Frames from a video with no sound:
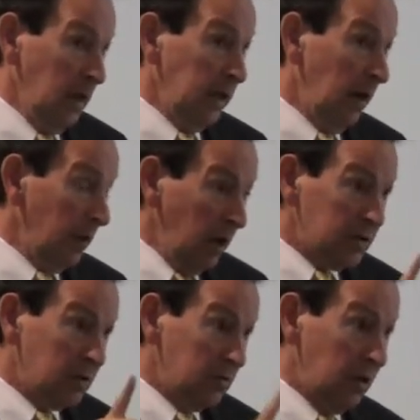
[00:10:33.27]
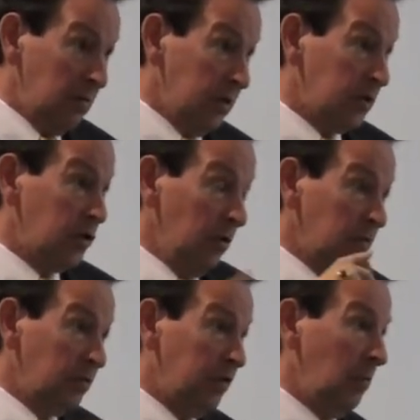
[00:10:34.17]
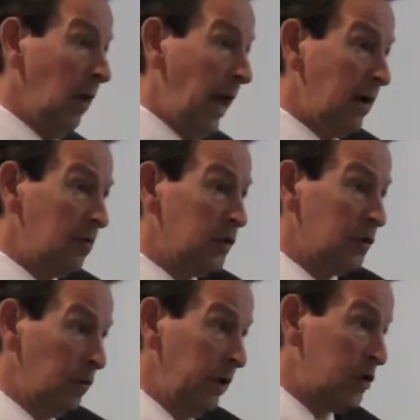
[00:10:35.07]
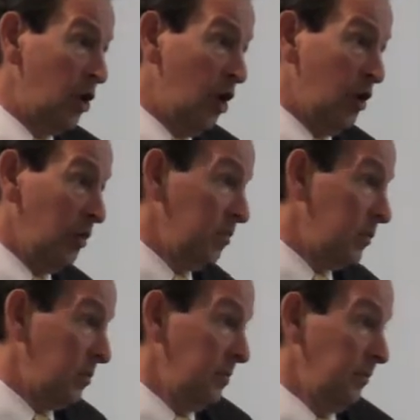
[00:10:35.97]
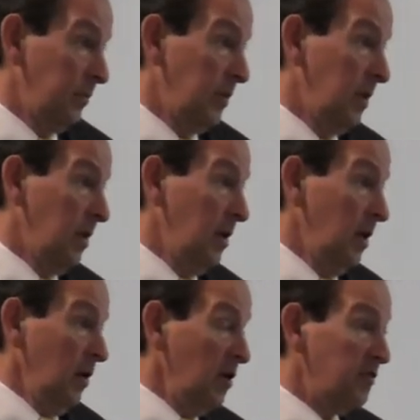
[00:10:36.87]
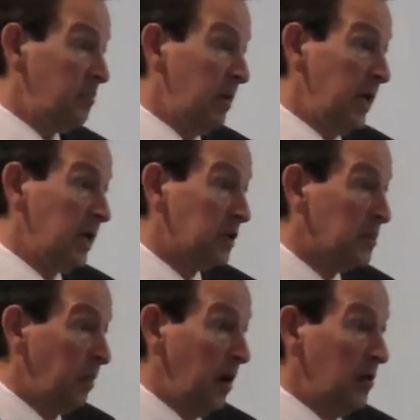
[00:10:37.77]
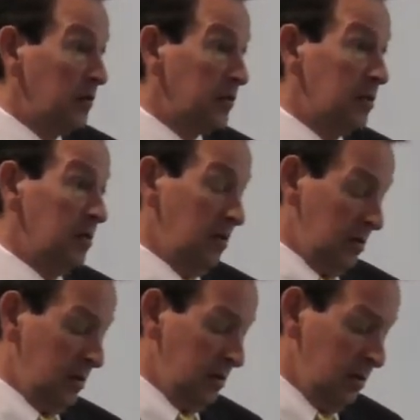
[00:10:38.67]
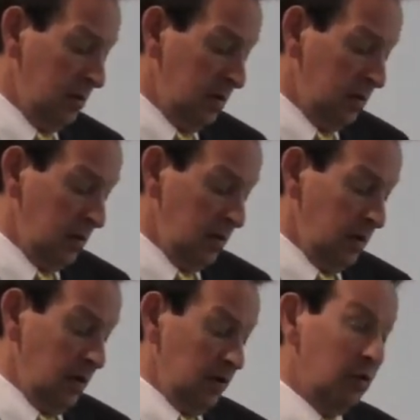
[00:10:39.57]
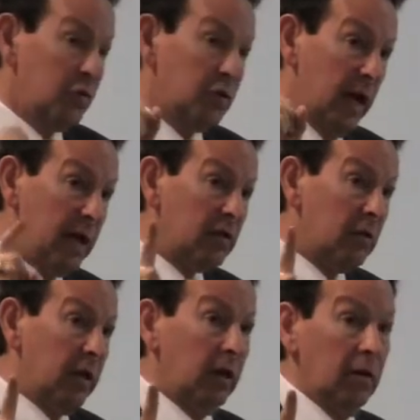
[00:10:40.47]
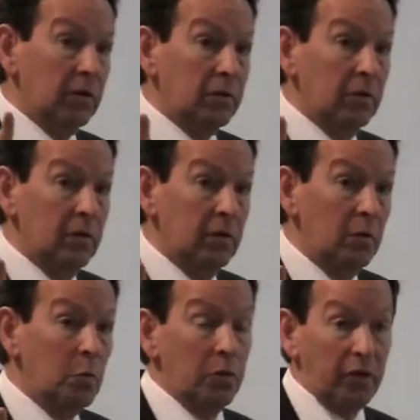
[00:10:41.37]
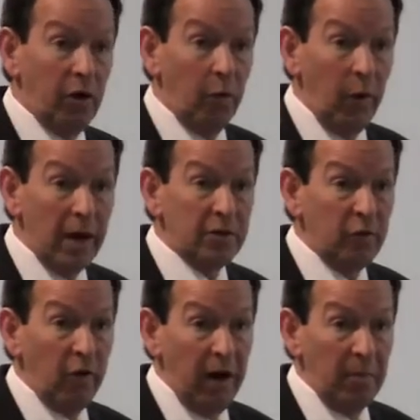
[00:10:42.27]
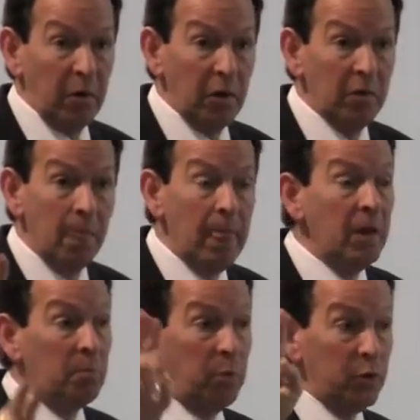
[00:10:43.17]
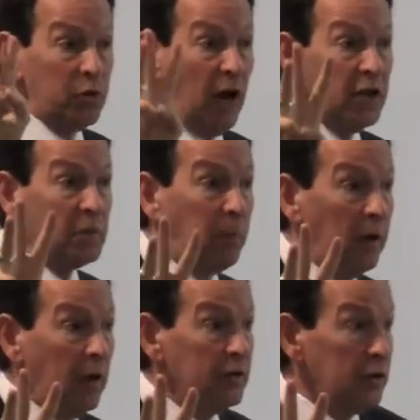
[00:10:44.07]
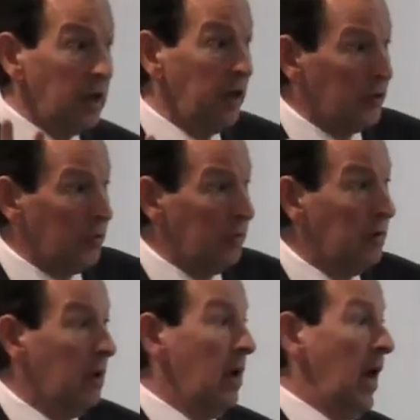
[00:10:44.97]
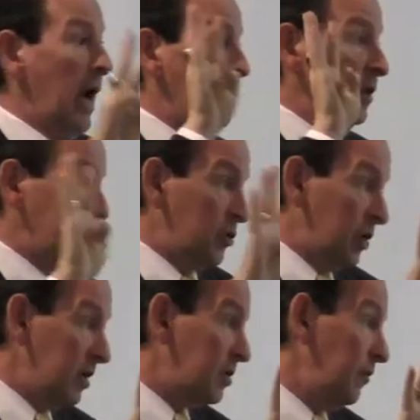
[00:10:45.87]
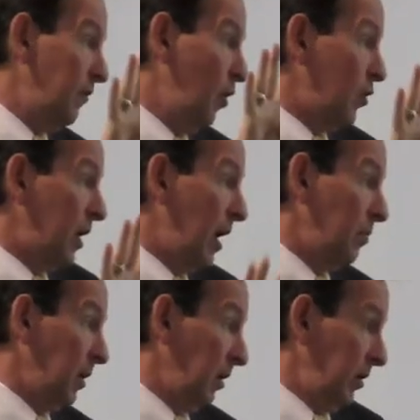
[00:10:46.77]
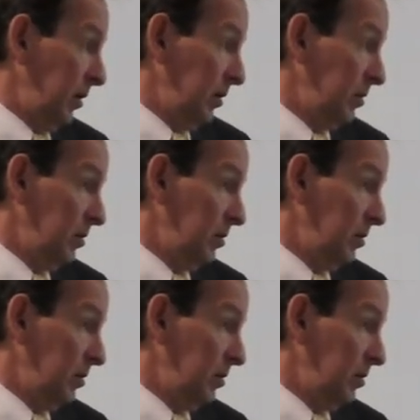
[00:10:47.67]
Now, we also know that children from language-rich homes who've been exposed to standard English with correct grammar, precise pronunciation, and extensive vocabularies,